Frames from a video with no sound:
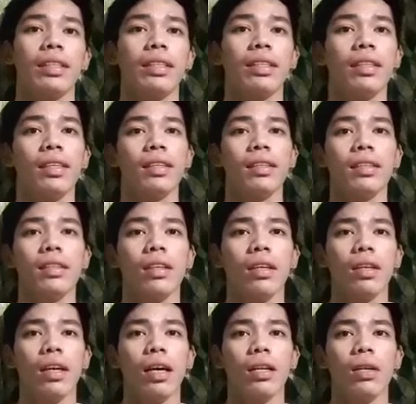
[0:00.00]
thin
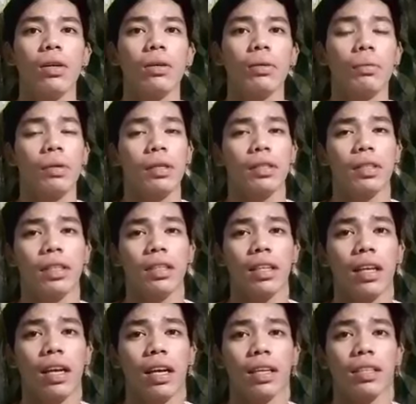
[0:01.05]
along one
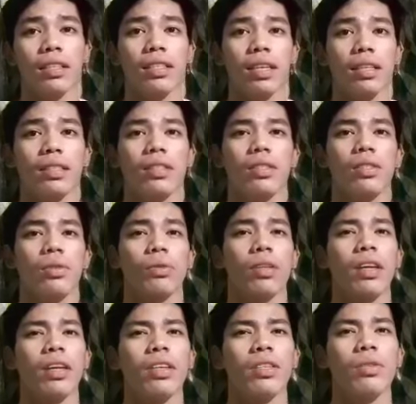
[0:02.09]
axis, so
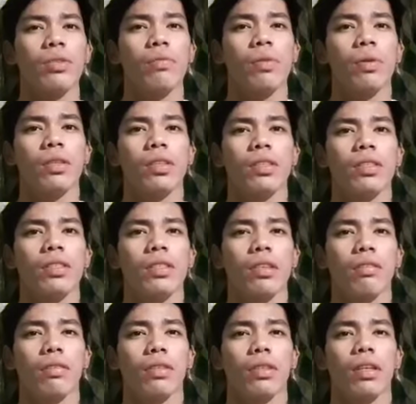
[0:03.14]
they are useful in
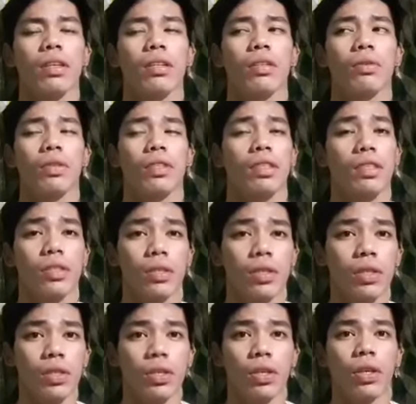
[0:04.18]
several
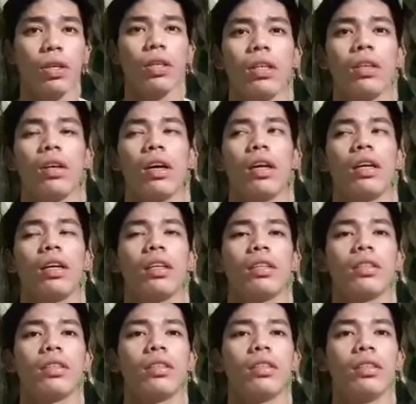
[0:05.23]
research
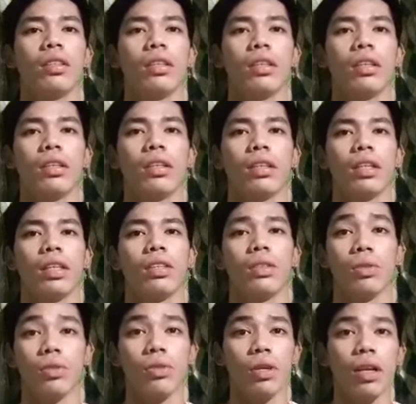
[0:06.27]
and
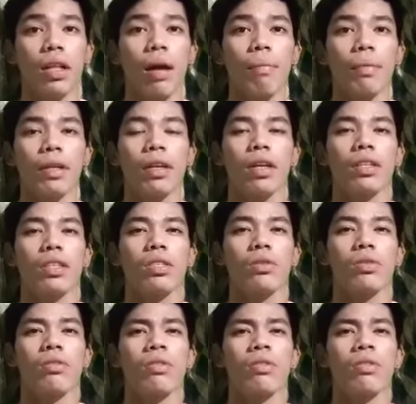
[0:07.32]
industrial applications.